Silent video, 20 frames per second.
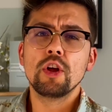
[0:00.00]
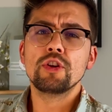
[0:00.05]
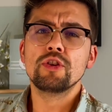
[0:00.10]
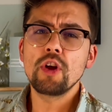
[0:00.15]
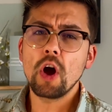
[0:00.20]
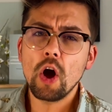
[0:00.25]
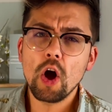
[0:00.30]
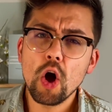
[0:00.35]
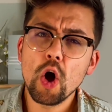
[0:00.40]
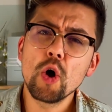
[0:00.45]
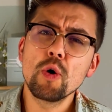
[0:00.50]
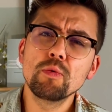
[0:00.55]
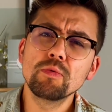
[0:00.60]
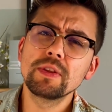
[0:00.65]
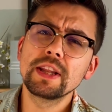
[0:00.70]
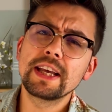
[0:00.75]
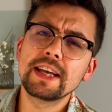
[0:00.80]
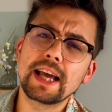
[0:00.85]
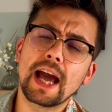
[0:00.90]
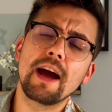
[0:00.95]
Not
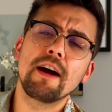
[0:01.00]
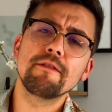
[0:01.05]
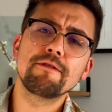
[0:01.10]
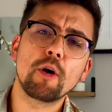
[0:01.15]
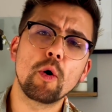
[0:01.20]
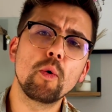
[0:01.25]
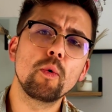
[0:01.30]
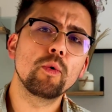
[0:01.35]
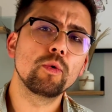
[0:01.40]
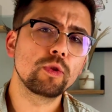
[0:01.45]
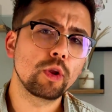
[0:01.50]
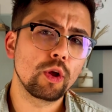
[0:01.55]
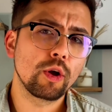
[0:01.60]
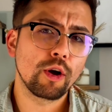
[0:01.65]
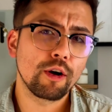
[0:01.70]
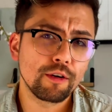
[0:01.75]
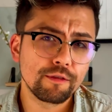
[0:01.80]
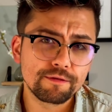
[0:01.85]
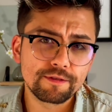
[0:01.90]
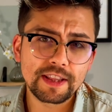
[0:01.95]
only have all
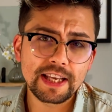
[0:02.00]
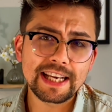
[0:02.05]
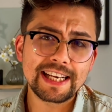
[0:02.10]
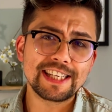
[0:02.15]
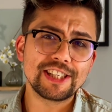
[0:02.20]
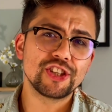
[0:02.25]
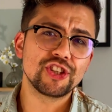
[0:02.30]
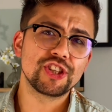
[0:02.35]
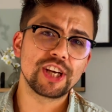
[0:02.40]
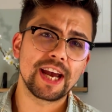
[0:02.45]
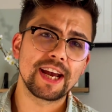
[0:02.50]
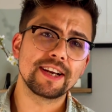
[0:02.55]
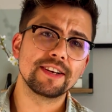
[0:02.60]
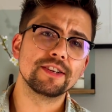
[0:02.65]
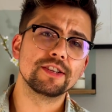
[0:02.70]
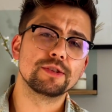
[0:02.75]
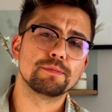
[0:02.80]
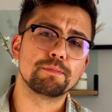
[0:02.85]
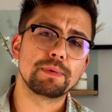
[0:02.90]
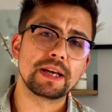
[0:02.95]
of these
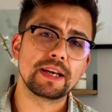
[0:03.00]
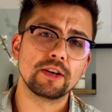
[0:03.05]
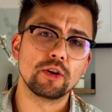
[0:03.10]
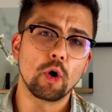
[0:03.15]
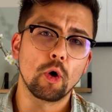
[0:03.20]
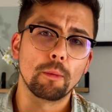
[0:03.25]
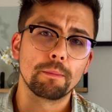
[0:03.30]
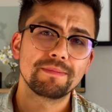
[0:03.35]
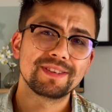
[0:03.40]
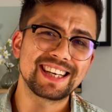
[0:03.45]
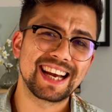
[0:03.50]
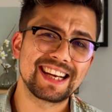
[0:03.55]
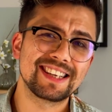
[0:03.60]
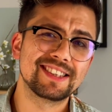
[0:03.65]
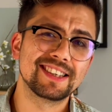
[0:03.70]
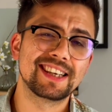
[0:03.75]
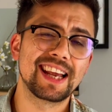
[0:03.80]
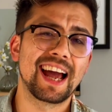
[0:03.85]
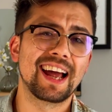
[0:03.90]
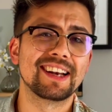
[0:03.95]
shaders been
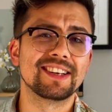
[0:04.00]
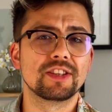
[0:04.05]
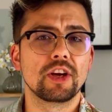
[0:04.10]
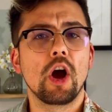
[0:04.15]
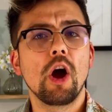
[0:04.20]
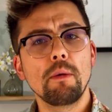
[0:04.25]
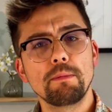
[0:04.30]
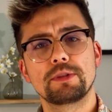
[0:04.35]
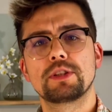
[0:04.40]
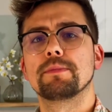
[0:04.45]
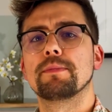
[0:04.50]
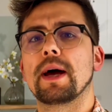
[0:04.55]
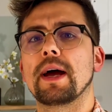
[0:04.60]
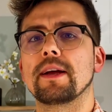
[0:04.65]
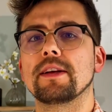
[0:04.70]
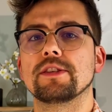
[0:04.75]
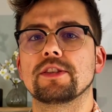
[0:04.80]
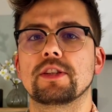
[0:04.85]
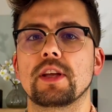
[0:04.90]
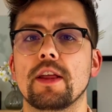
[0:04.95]
updated and
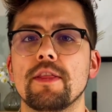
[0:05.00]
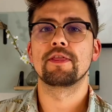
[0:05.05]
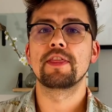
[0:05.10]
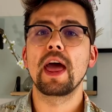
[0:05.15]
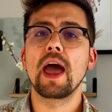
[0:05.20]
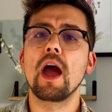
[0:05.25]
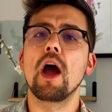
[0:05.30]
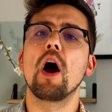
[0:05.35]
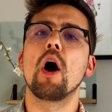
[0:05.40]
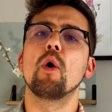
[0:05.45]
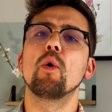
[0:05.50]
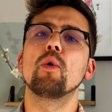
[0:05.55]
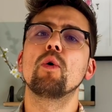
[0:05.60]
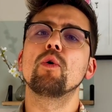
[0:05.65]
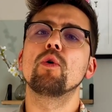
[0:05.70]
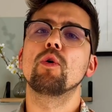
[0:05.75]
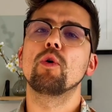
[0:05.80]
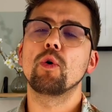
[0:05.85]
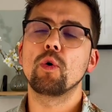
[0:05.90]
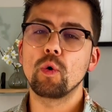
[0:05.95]
optimized, there
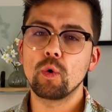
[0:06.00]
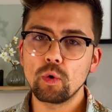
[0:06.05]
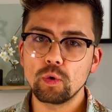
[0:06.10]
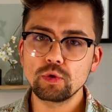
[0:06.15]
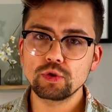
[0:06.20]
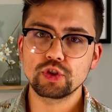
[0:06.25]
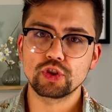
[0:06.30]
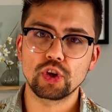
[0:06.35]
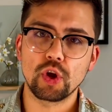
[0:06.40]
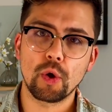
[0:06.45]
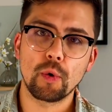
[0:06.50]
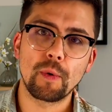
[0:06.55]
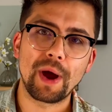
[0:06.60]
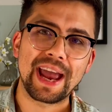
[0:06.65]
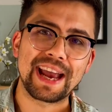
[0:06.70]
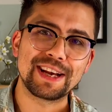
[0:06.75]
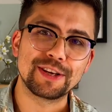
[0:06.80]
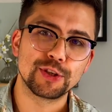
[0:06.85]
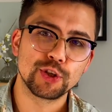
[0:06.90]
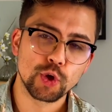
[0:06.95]
are also
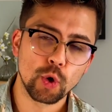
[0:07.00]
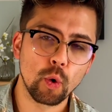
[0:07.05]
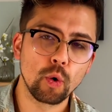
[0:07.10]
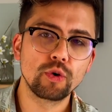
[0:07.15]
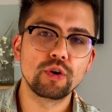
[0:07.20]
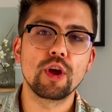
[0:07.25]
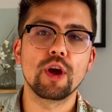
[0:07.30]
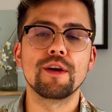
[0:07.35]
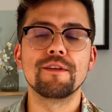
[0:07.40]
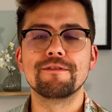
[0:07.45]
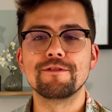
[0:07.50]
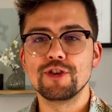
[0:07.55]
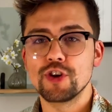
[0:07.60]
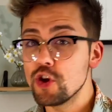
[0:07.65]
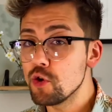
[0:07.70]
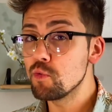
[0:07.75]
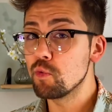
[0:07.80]
a ton of new